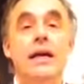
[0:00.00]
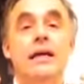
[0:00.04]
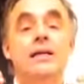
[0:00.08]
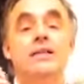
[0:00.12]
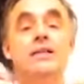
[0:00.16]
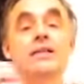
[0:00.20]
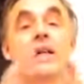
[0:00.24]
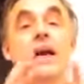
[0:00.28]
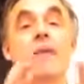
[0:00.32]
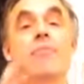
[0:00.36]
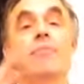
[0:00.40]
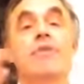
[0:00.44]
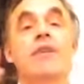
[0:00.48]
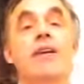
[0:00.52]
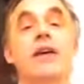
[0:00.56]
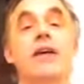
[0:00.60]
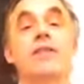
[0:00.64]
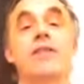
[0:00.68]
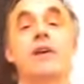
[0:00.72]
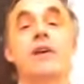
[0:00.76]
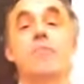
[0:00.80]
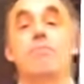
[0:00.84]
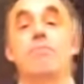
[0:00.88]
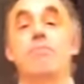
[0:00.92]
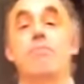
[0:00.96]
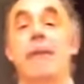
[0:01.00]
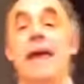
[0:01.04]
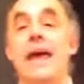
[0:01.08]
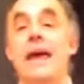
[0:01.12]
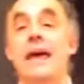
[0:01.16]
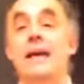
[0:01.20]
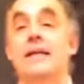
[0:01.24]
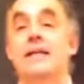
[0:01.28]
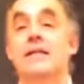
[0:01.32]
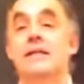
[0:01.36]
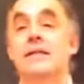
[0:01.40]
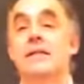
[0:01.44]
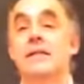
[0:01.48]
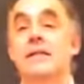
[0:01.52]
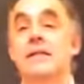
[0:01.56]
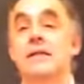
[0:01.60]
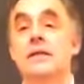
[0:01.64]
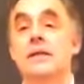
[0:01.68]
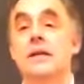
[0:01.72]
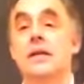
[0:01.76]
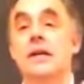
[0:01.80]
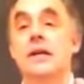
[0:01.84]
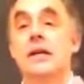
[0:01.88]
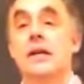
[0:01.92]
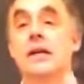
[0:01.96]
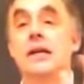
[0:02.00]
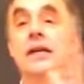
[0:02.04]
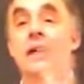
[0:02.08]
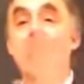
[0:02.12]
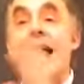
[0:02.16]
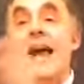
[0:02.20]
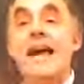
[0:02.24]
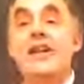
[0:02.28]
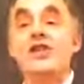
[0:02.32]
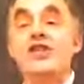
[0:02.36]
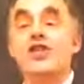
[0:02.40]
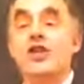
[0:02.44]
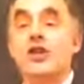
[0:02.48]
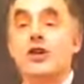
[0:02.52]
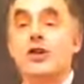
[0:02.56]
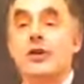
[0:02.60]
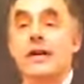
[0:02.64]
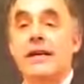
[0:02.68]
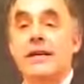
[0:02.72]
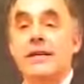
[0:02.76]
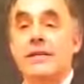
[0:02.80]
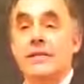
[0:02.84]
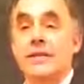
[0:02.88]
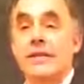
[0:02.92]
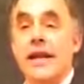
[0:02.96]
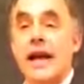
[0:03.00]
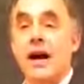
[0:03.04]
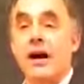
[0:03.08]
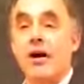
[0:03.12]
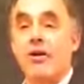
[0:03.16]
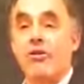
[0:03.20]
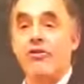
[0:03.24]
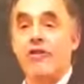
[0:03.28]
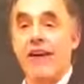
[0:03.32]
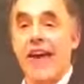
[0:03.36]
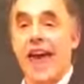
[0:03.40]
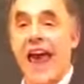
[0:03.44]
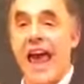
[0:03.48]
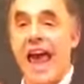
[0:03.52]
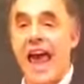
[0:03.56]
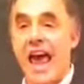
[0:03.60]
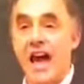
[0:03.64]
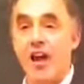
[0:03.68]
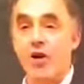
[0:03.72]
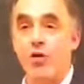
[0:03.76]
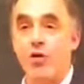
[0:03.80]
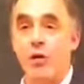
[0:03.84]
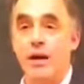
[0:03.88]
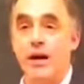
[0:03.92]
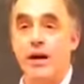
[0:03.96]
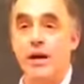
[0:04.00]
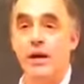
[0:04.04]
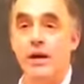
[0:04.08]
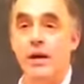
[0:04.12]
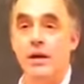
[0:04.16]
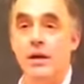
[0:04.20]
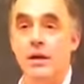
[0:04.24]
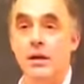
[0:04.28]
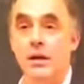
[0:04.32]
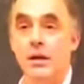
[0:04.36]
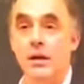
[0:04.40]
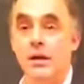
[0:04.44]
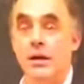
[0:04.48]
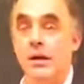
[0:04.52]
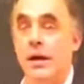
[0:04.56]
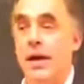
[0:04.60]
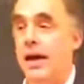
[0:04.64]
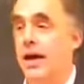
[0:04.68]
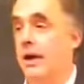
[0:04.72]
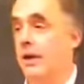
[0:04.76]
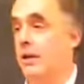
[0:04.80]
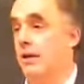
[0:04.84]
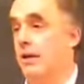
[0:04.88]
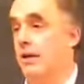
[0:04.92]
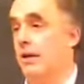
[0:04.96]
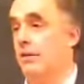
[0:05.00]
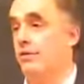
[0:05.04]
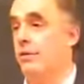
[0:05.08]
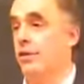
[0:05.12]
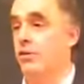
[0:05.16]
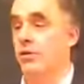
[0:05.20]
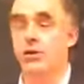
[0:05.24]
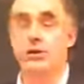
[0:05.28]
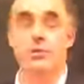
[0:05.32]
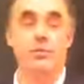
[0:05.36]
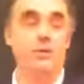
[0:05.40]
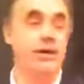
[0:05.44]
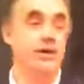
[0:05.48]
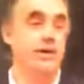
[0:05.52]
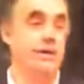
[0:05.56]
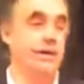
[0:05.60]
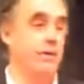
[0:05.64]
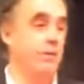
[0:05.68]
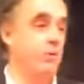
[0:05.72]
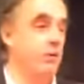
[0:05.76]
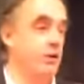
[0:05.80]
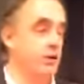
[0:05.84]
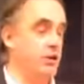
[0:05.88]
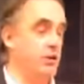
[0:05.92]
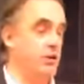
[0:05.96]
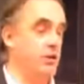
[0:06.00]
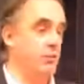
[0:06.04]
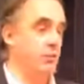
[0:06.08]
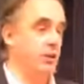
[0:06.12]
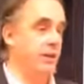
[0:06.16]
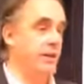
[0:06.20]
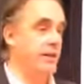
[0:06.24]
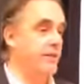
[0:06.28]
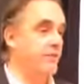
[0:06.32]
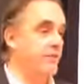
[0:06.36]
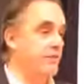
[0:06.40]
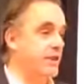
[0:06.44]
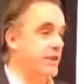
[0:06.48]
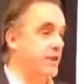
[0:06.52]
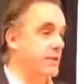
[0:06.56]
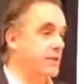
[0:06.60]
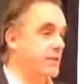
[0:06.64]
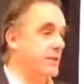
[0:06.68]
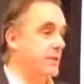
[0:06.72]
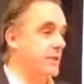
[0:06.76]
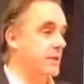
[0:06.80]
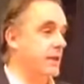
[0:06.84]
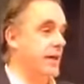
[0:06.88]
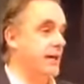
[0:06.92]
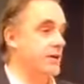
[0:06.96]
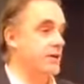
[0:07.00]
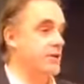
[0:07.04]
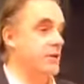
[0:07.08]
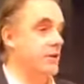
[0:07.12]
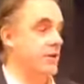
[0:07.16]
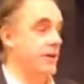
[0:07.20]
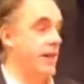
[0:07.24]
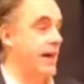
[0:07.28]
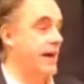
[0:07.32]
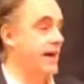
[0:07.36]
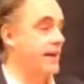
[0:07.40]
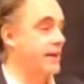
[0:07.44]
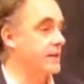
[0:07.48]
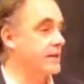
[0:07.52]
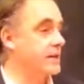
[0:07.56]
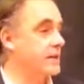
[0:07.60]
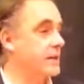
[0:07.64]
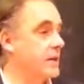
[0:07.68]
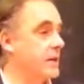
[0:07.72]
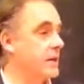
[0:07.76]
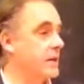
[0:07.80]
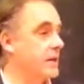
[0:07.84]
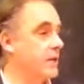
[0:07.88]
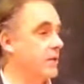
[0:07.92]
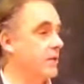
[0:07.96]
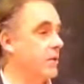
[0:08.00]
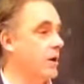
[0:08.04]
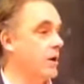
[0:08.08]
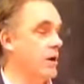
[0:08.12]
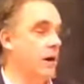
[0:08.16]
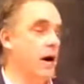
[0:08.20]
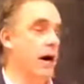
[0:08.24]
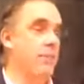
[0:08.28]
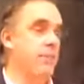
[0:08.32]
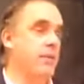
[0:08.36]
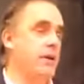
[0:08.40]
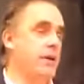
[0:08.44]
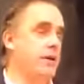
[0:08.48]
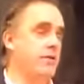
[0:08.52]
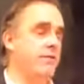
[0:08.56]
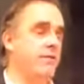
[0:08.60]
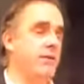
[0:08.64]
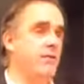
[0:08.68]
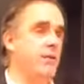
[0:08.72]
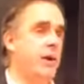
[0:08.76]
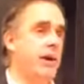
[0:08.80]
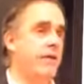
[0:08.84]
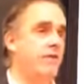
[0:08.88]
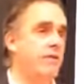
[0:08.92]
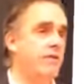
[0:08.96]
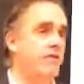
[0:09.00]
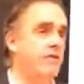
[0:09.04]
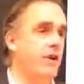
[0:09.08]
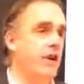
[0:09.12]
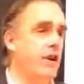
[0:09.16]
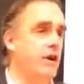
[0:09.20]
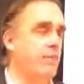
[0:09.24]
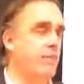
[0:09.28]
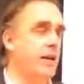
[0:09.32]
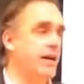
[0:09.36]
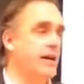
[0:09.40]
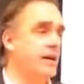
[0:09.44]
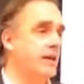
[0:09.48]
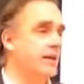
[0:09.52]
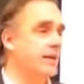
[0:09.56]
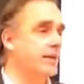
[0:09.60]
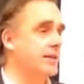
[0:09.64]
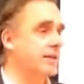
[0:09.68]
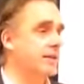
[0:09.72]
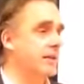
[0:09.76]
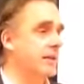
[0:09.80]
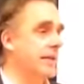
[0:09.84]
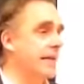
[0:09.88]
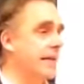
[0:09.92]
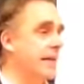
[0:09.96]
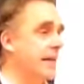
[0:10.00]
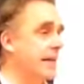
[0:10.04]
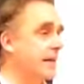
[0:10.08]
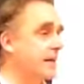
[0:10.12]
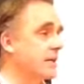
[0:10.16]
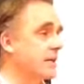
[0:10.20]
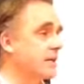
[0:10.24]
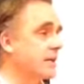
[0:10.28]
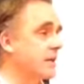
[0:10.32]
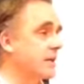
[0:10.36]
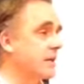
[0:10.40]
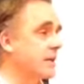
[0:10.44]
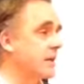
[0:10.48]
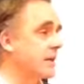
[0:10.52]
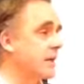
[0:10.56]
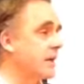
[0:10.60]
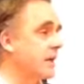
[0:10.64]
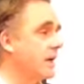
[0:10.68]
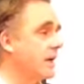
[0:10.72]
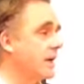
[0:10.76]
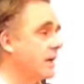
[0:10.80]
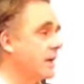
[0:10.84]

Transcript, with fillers: is something that makes nature itself angry. And of course, you might say, well, do you believe this? And the answer to that is, well, how many of you have environmentalist leanings? And